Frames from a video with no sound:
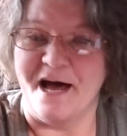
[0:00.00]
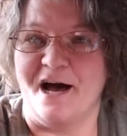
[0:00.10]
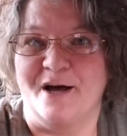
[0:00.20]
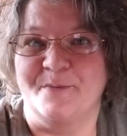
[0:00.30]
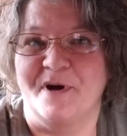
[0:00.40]

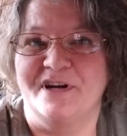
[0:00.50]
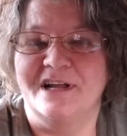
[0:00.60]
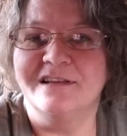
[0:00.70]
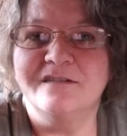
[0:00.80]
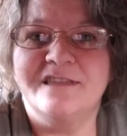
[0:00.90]

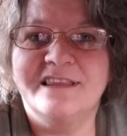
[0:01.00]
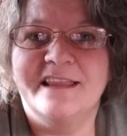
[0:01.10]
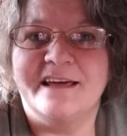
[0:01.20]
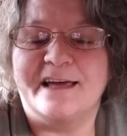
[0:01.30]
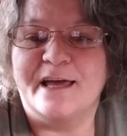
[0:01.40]
Another thing
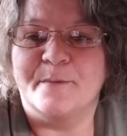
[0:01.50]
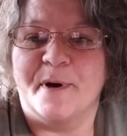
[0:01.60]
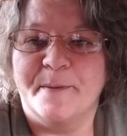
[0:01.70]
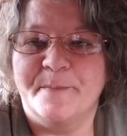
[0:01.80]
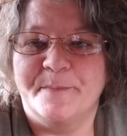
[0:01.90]
that came
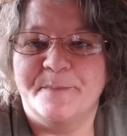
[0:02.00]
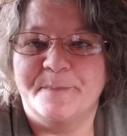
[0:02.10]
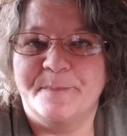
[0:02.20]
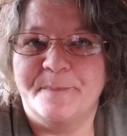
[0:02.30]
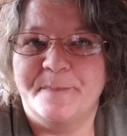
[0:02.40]
up
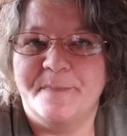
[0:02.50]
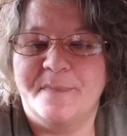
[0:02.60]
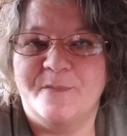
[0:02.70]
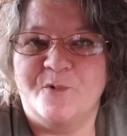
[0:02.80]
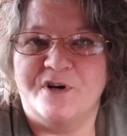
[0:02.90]

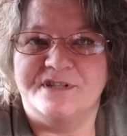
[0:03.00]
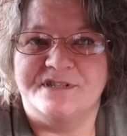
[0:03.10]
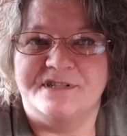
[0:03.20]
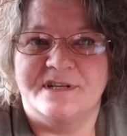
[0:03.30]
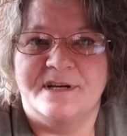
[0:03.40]

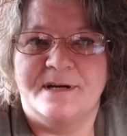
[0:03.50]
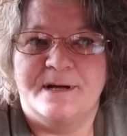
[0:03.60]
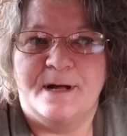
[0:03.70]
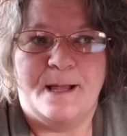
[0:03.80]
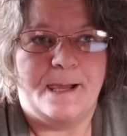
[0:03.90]
was,
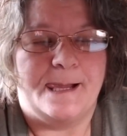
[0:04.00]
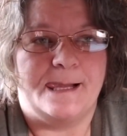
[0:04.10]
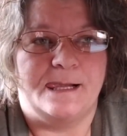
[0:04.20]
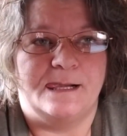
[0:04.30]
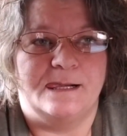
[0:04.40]

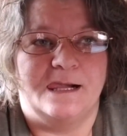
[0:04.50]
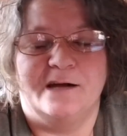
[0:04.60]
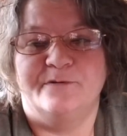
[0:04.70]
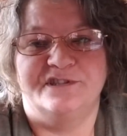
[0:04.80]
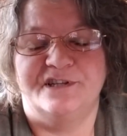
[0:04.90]

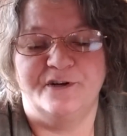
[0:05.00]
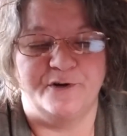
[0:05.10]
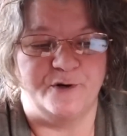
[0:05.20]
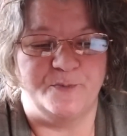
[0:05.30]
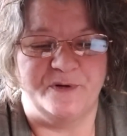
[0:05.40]
it was in a
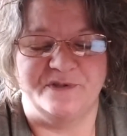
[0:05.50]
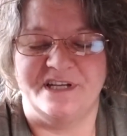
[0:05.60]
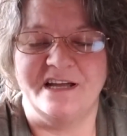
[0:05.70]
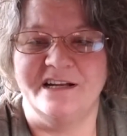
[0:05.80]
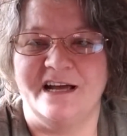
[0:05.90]
group. It was
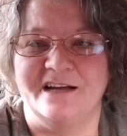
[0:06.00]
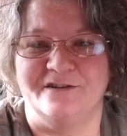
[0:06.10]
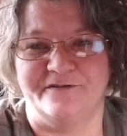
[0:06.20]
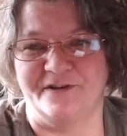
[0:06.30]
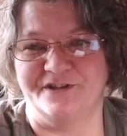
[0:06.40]
kind of
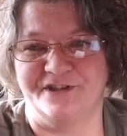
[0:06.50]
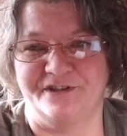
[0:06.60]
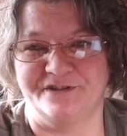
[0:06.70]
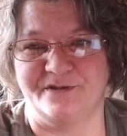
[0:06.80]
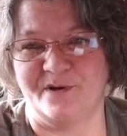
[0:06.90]

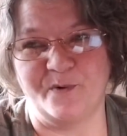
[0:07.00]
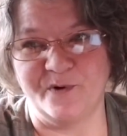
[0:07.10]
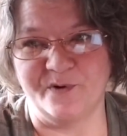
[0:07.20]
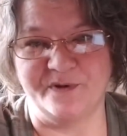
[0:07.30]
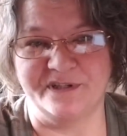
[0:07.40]
controversial, so I won't
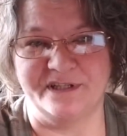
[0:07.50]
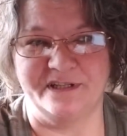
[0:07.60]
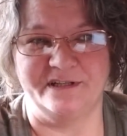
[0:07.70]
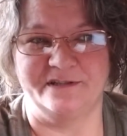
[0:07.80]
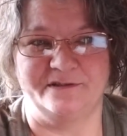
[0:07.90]
go into
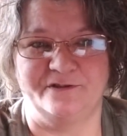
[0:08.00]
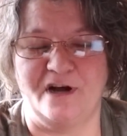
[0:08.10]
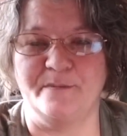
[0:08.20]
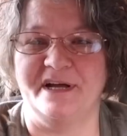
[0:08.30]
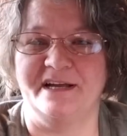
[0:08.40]
the
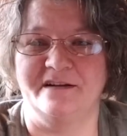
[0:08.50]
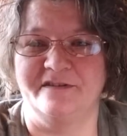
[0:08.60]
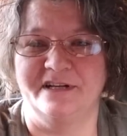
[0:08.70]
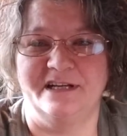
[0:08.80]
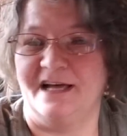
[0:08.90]
drama end of
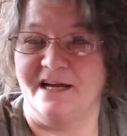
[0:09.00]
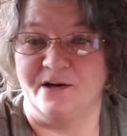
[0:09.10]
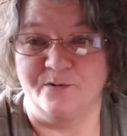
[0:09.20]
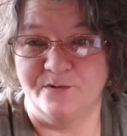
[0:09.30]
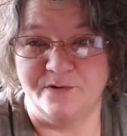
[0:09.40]
it. I
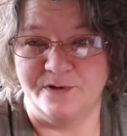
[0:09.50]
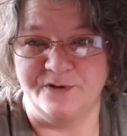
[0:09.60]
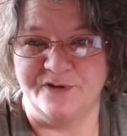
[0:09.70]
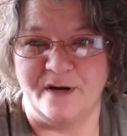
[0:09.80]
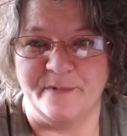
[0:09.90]
don't do
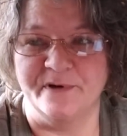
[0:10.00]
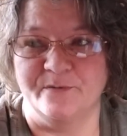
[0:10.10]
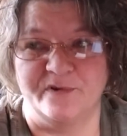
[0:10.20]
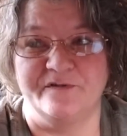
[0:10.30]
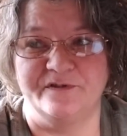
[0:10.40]
drama.
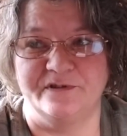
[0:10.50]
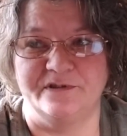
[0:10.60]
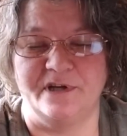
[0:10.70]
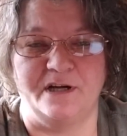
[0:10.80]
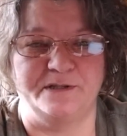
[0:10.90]
We've
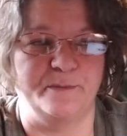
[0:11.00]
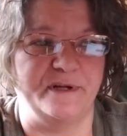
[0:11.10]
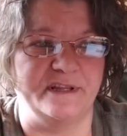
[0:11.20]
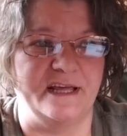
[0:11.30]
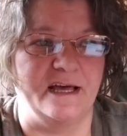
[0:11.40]
talked
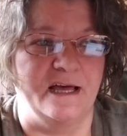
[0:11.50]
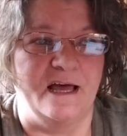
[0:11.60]
about that.